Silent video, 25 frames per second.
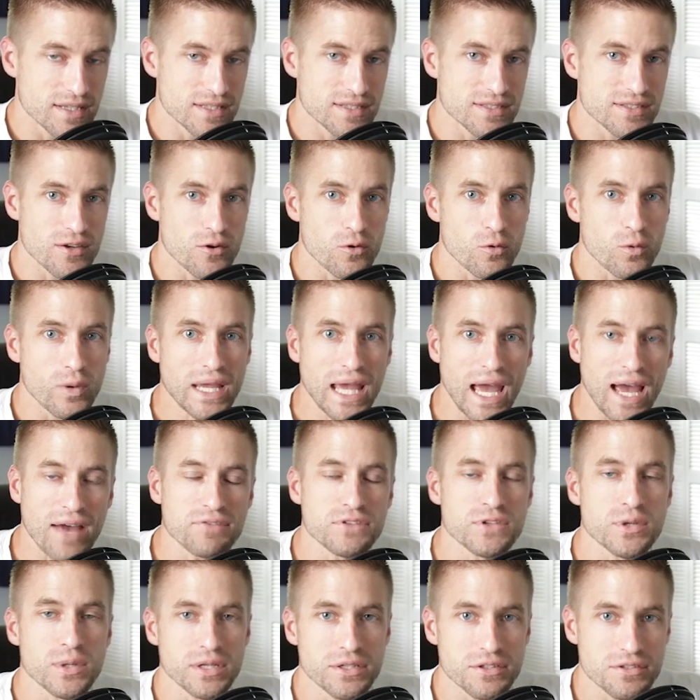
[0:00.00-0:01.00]
So we
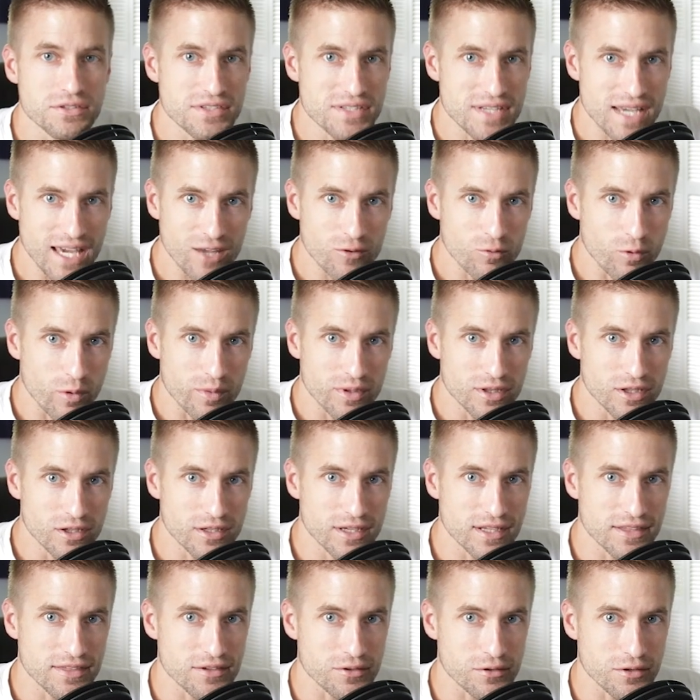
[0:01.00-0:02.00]
have to understand when we
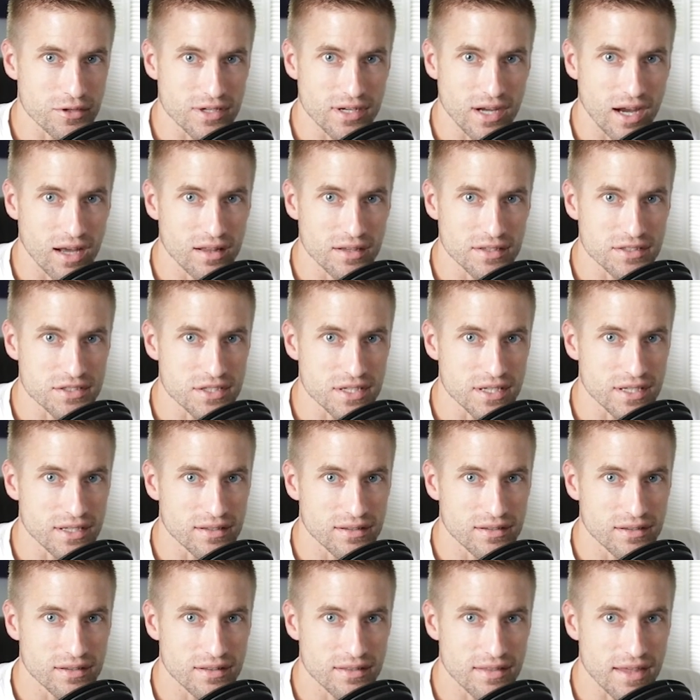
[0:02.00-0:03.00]
look at the
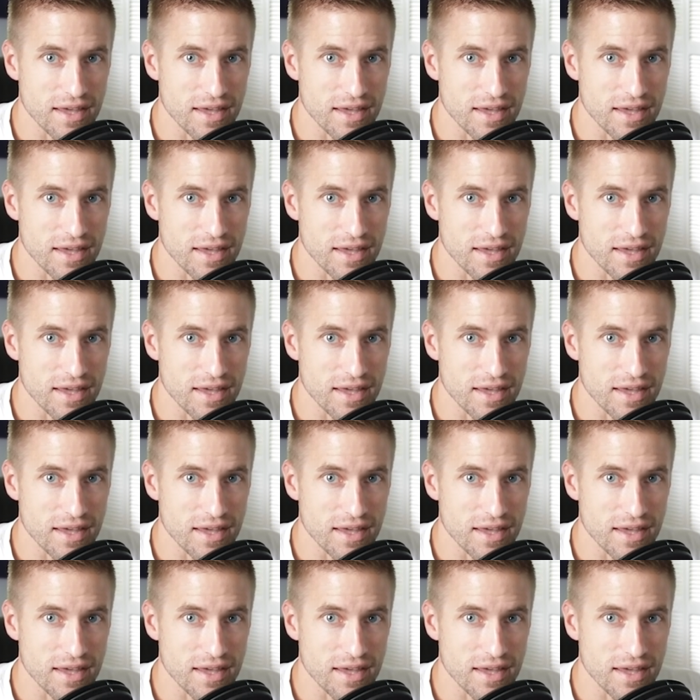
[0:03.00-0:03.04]
chronology